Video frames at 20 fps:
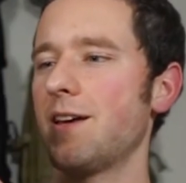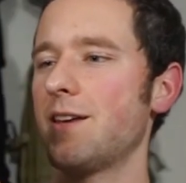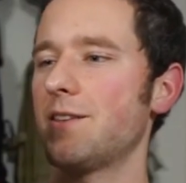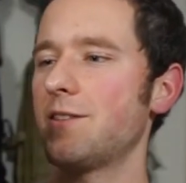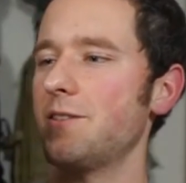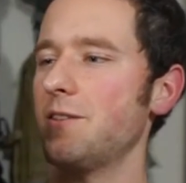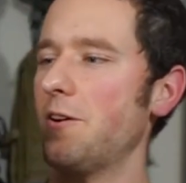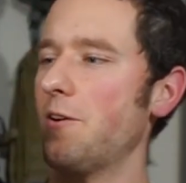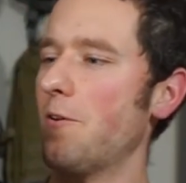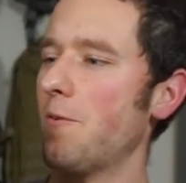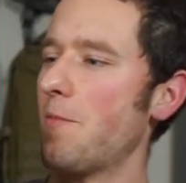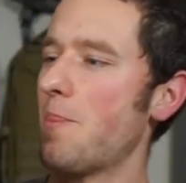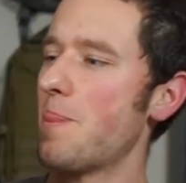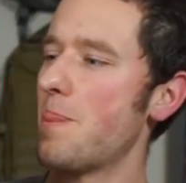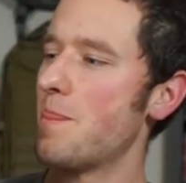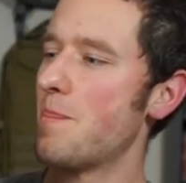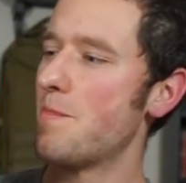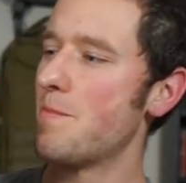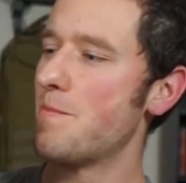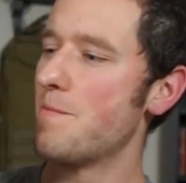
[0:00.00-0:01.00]
So
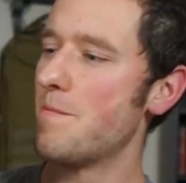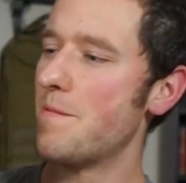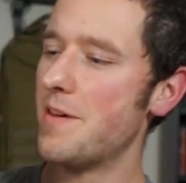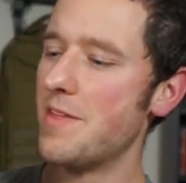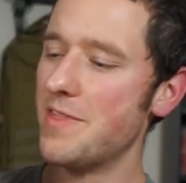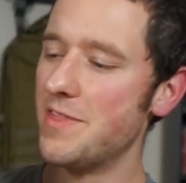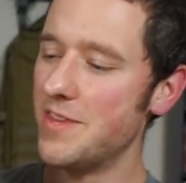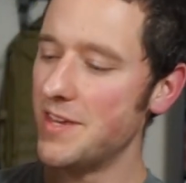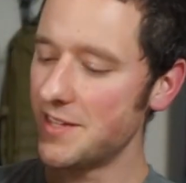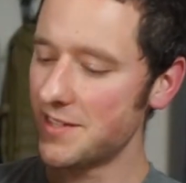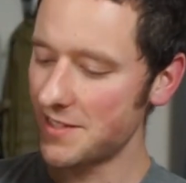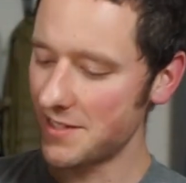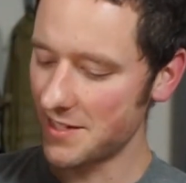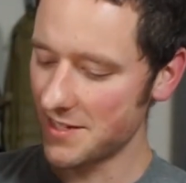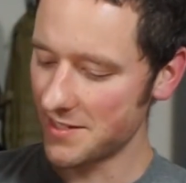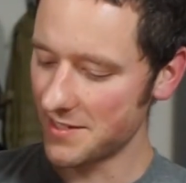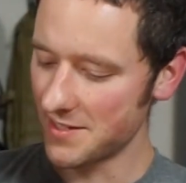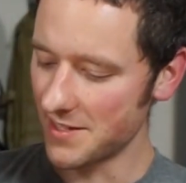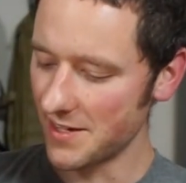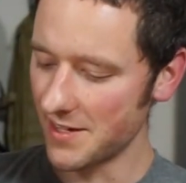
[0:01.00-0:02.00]
this
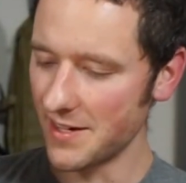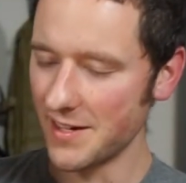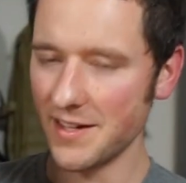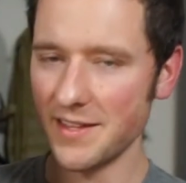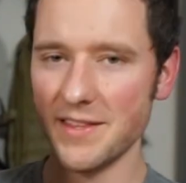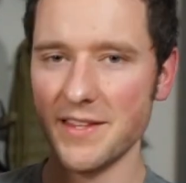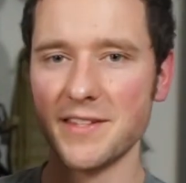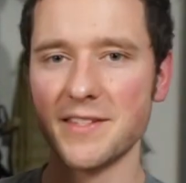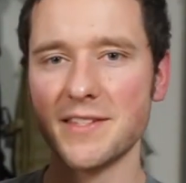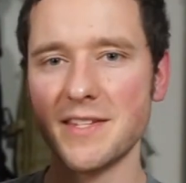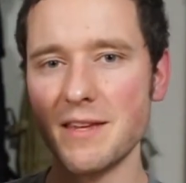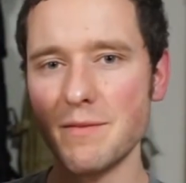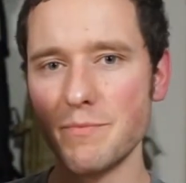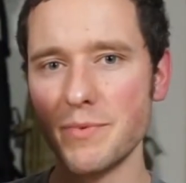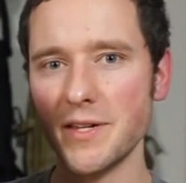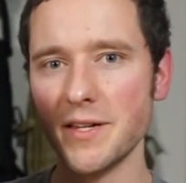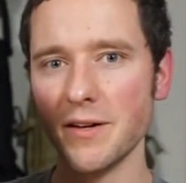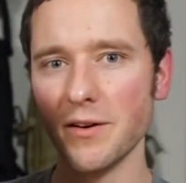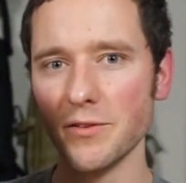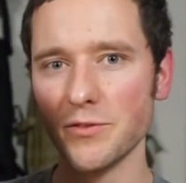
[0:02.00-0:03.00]
is the
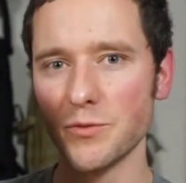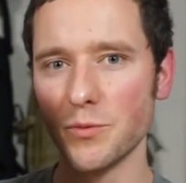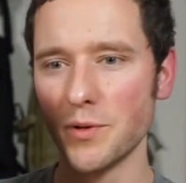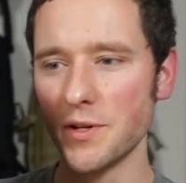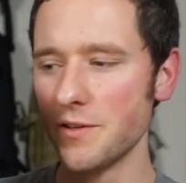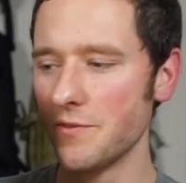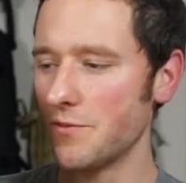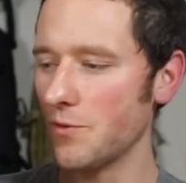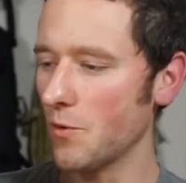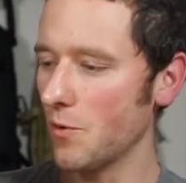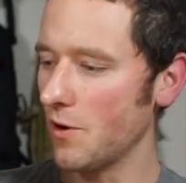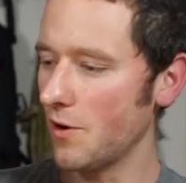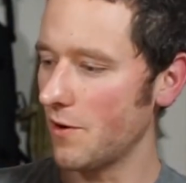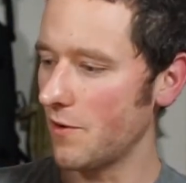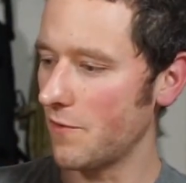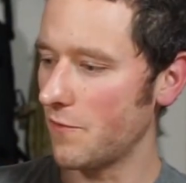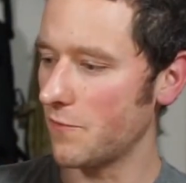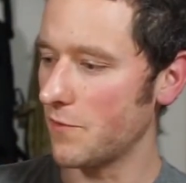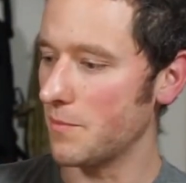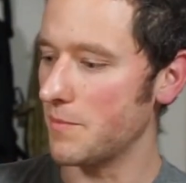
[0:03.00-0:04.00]

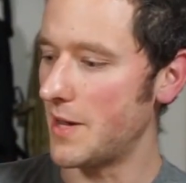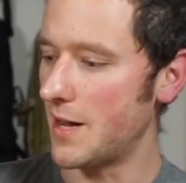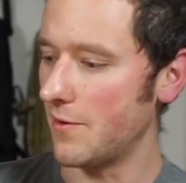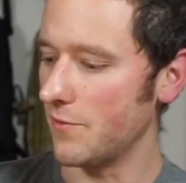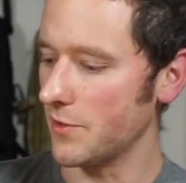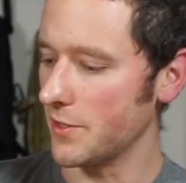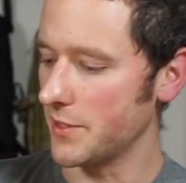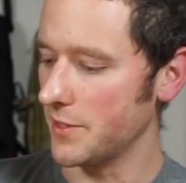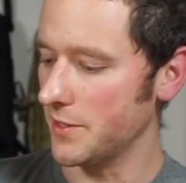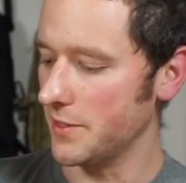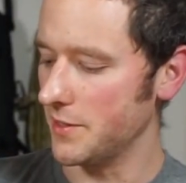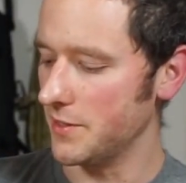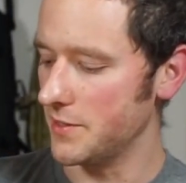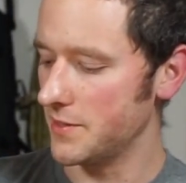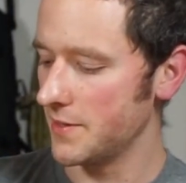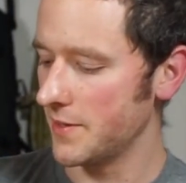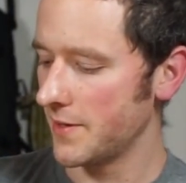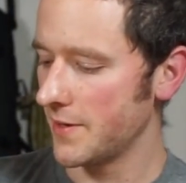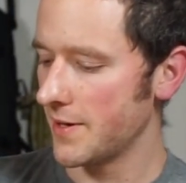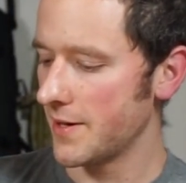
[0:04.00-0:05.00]
CPL24 from
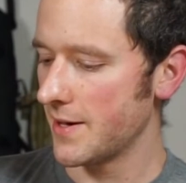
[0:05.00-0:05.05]
EVERGOODS.